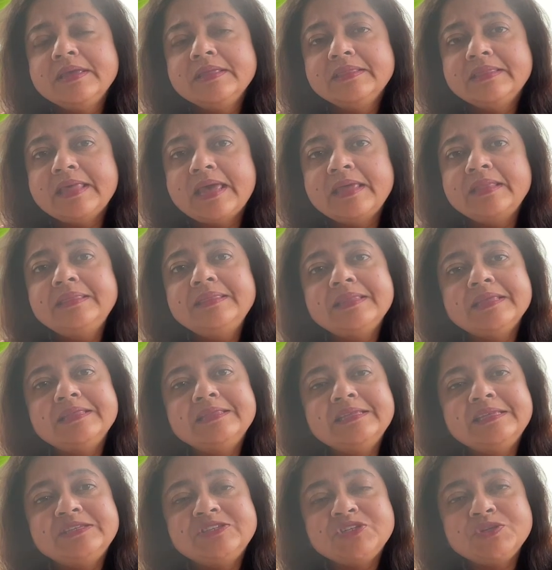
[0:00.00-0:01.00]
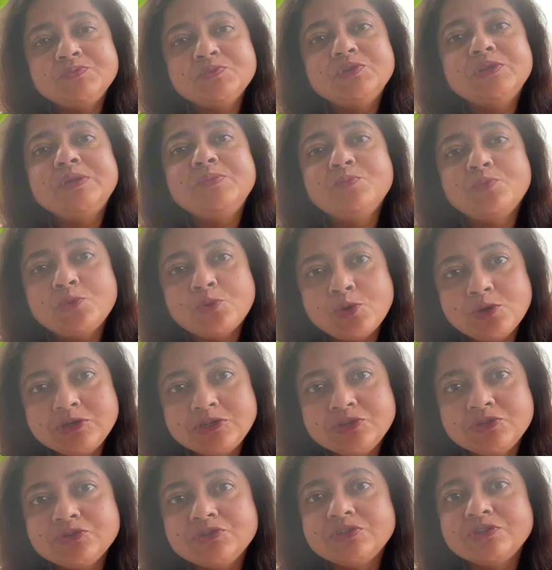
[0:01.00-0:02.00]
Then Dadhichi Muni bowed
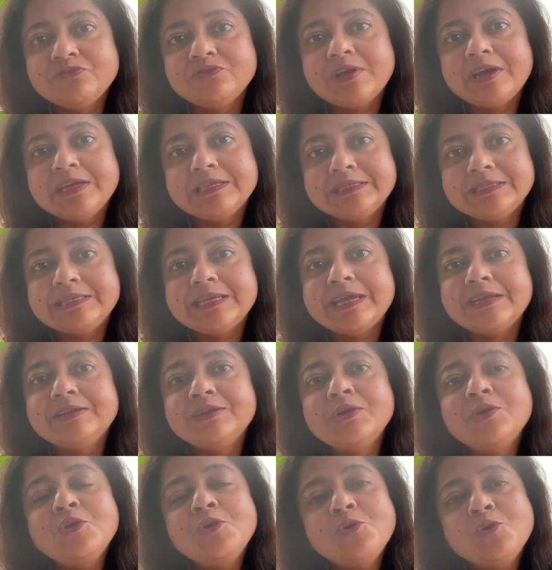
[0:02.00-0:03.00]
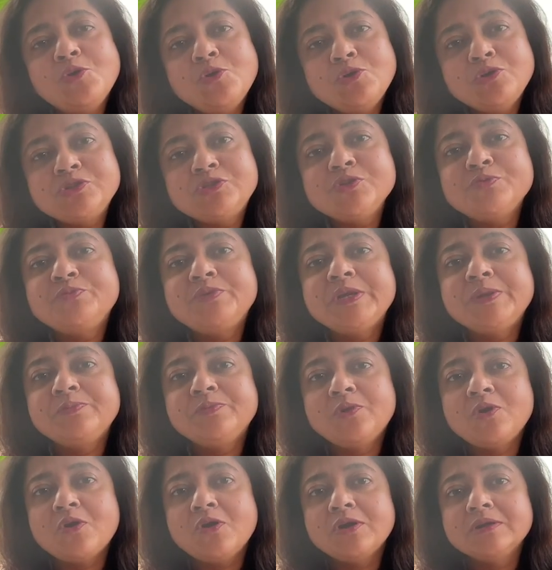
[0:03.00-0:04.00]
to Shiva and said, "O
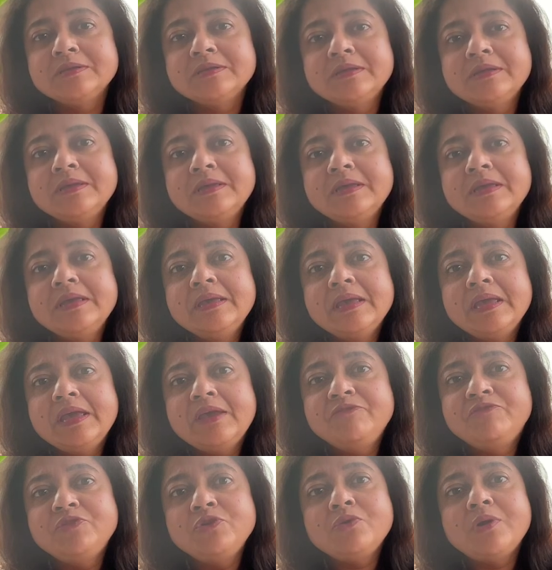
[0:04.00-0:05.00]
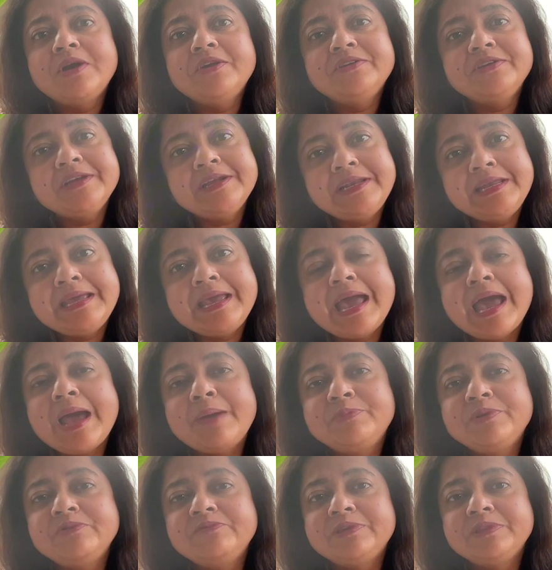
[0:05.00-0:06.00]
Supreme Lord, if you are really
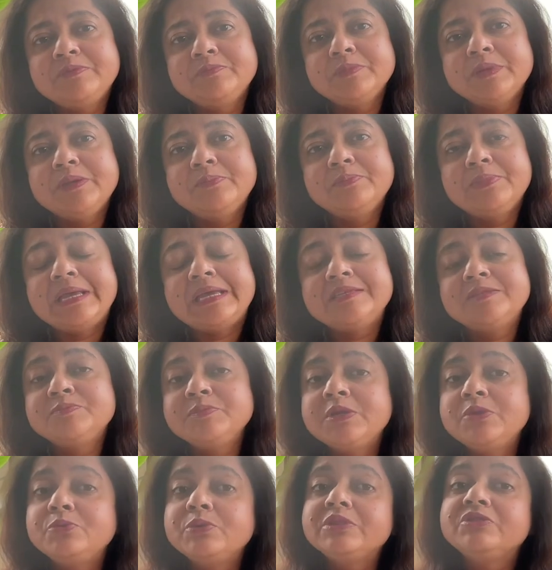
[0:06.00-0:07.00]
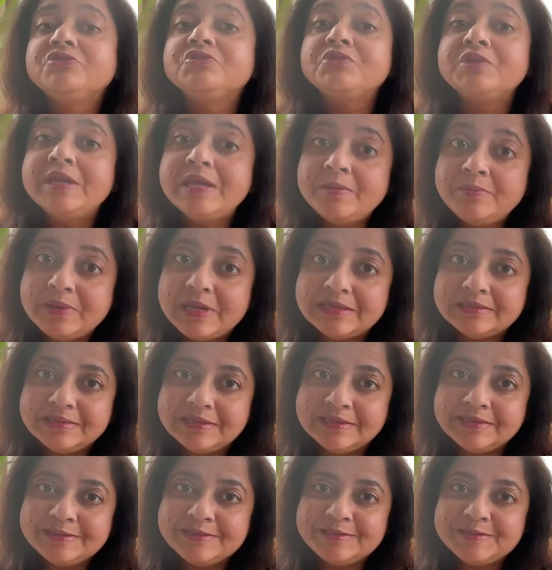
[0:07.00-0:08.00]
happy with me, bless me with 3
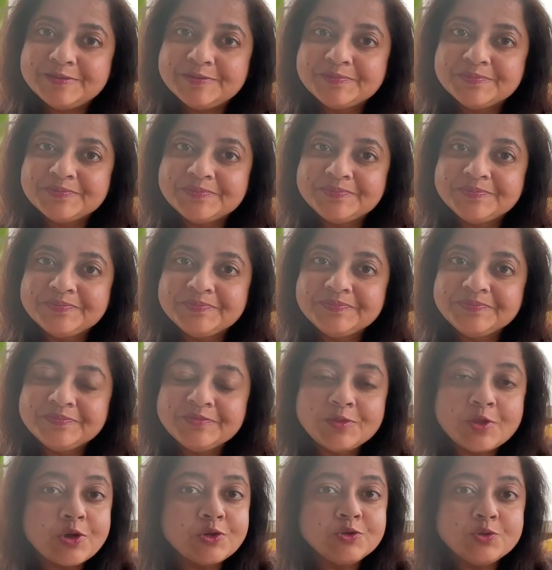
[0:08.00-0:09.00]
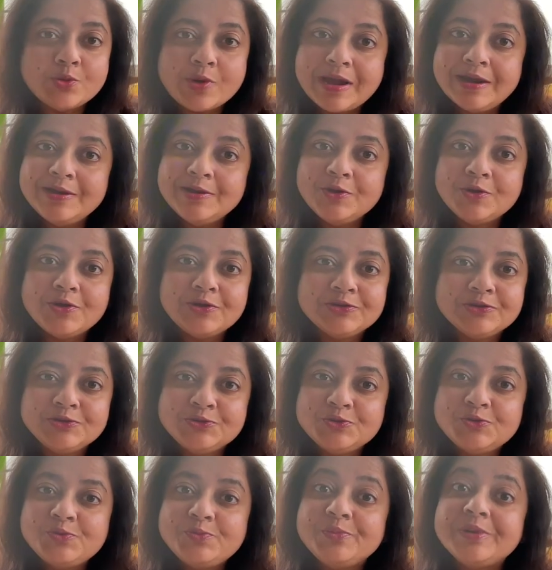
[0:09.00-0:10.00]
blessings. Not 1, not
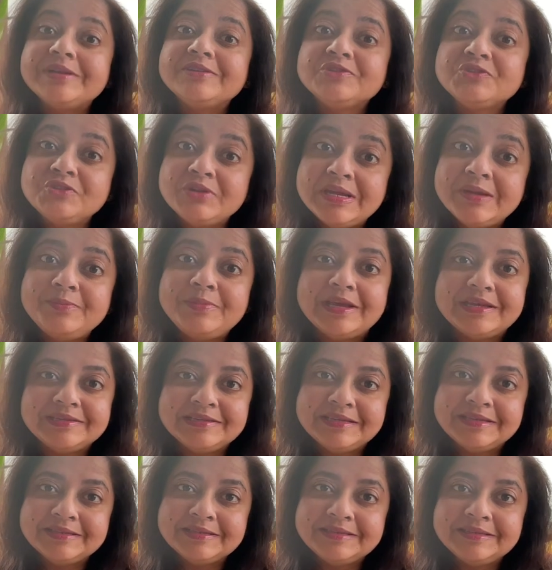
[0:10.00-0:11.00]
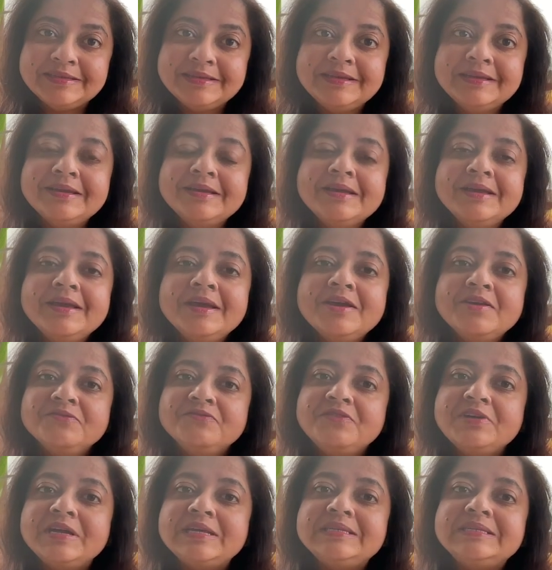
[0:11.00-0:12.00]
2, but 3 blessings.
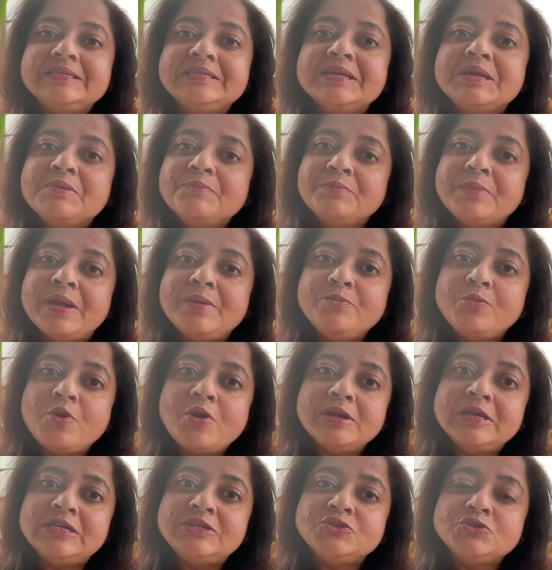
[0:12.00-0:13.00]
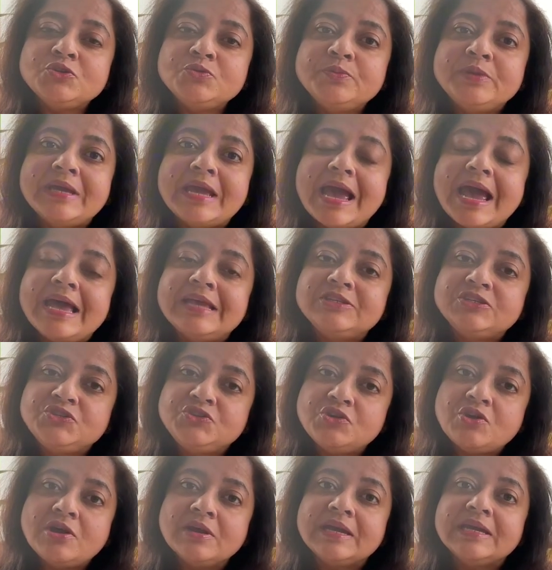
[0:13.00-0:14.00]
First, my body should be as
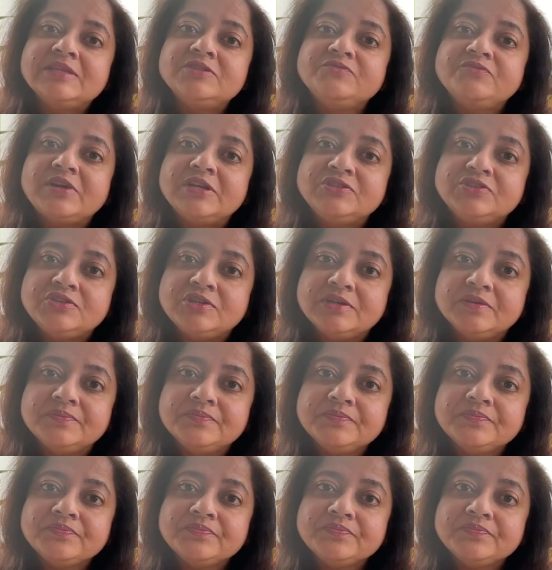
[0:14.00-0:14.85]
strong as Vajra.